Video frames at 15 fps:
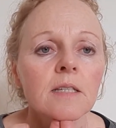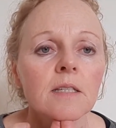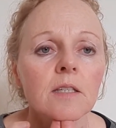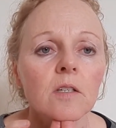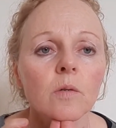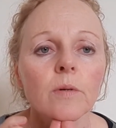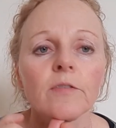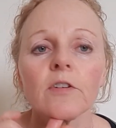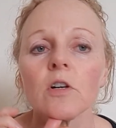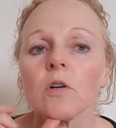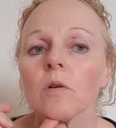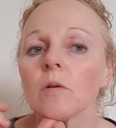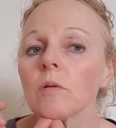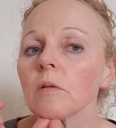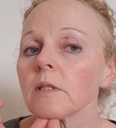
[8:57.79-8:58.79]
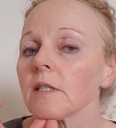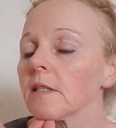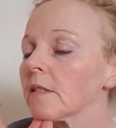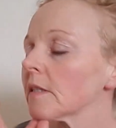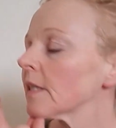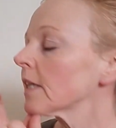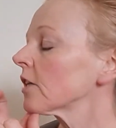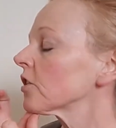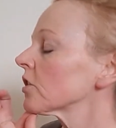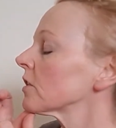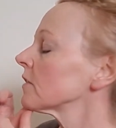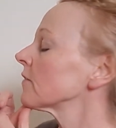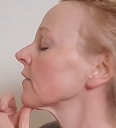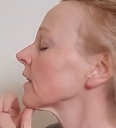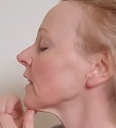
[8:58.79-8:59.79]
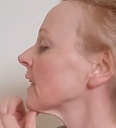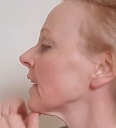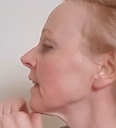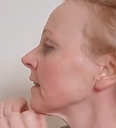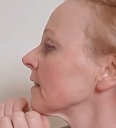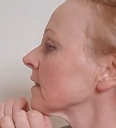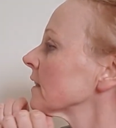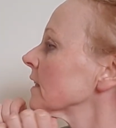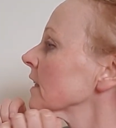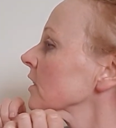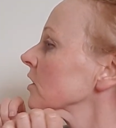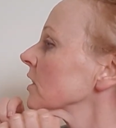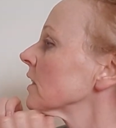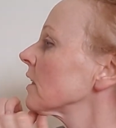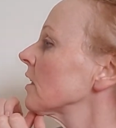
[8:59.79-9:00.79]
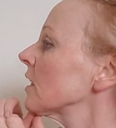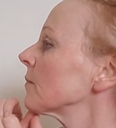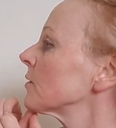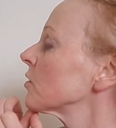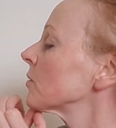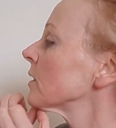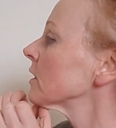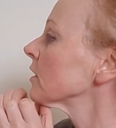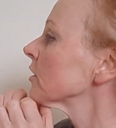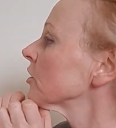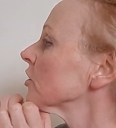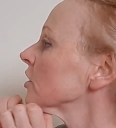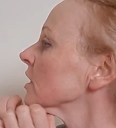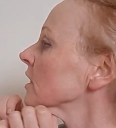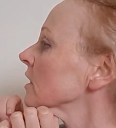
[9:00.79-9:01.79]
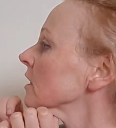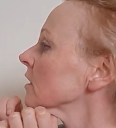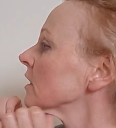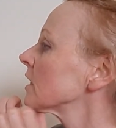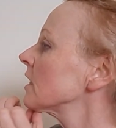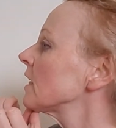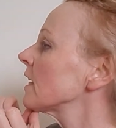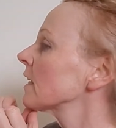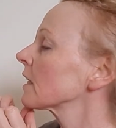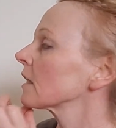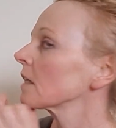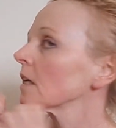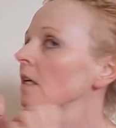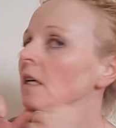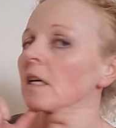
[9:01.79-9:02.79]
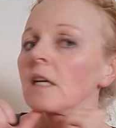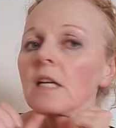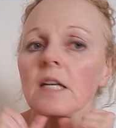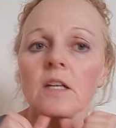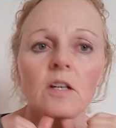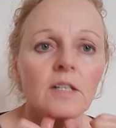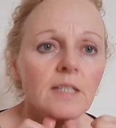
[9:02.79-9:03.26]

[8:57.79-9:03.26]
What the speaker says: So we have a whole section of glands that actually lie between our chin and our neck in our